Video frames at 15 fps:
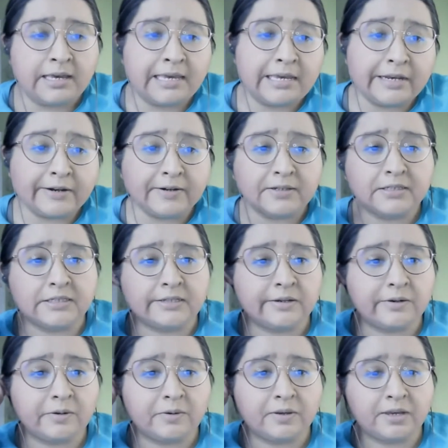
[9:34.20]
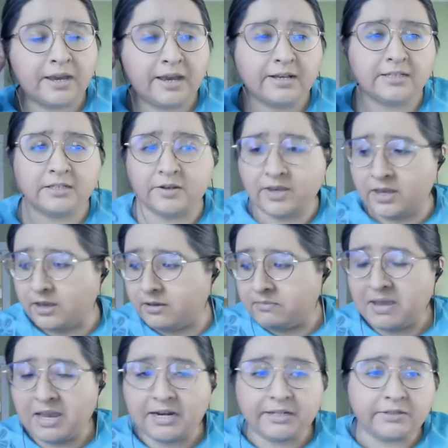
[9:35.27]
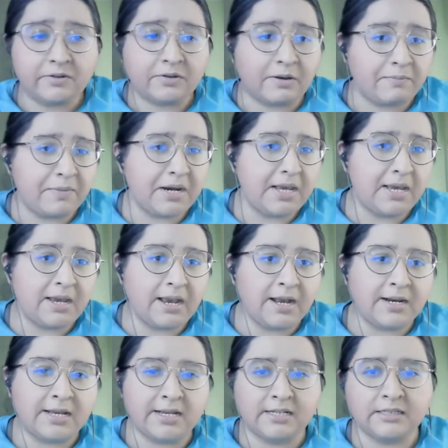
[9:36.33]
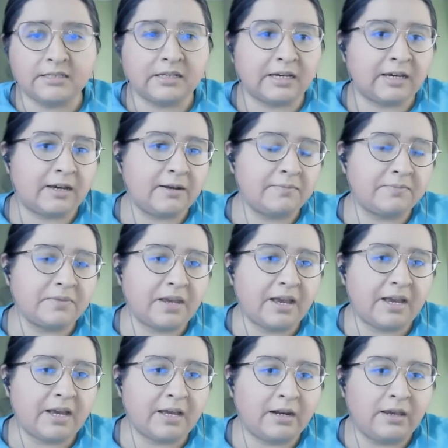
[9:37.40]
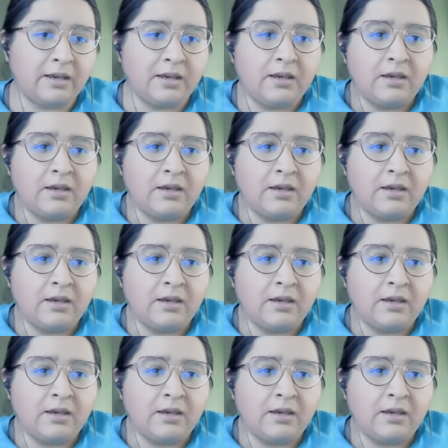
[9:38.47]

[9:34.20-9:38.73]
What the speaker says: here. So yeah, so he made his own company, and he's had